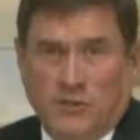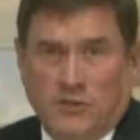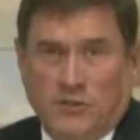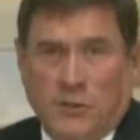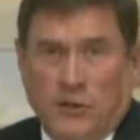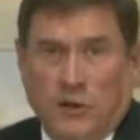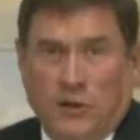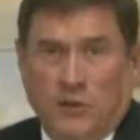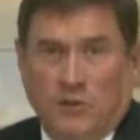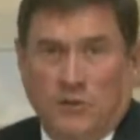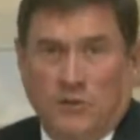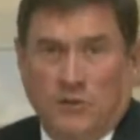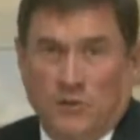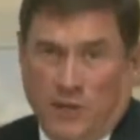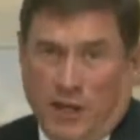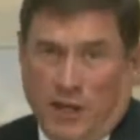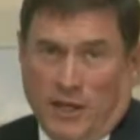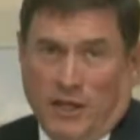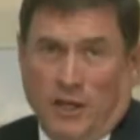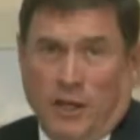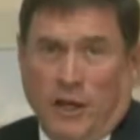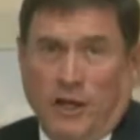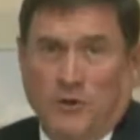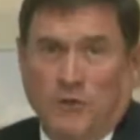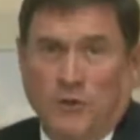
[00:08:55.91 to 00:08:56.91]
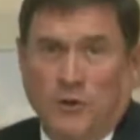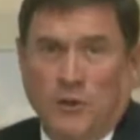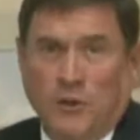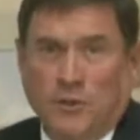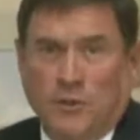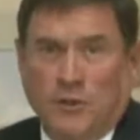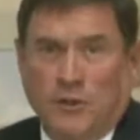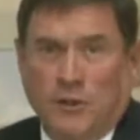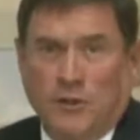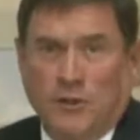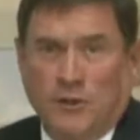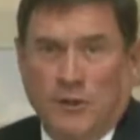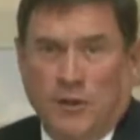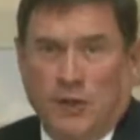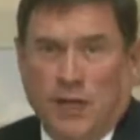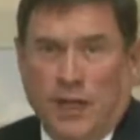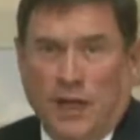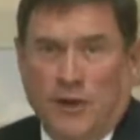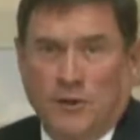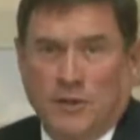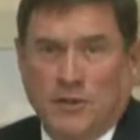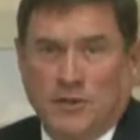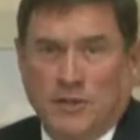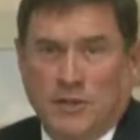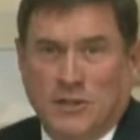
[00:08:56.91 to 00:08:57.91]
So check it out frequently,
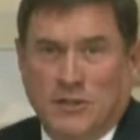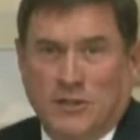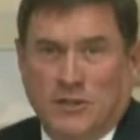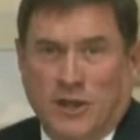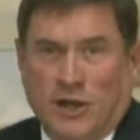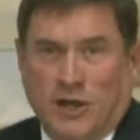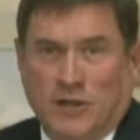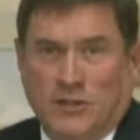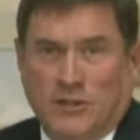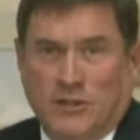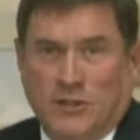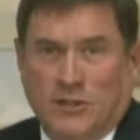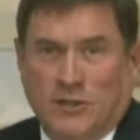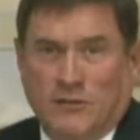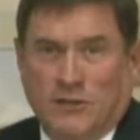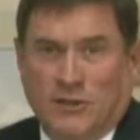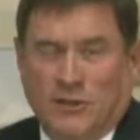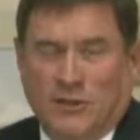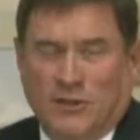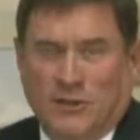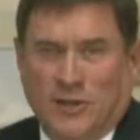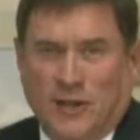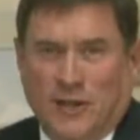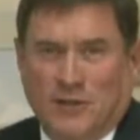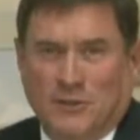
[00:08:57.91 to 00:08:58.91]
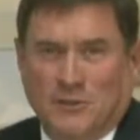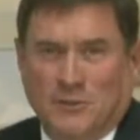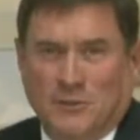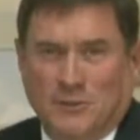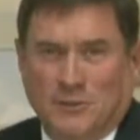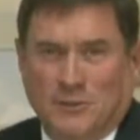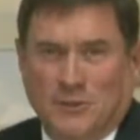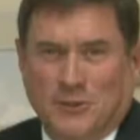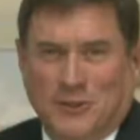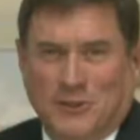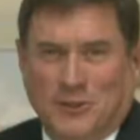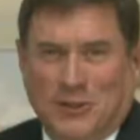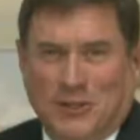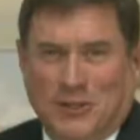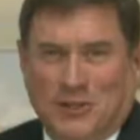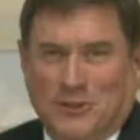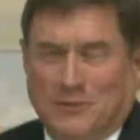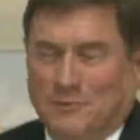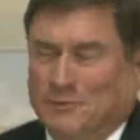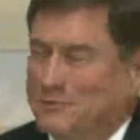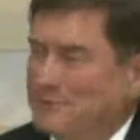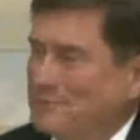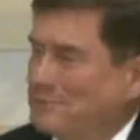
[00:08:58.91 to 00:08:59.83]
thecountyseat.tv. Thanks. We'll see you later.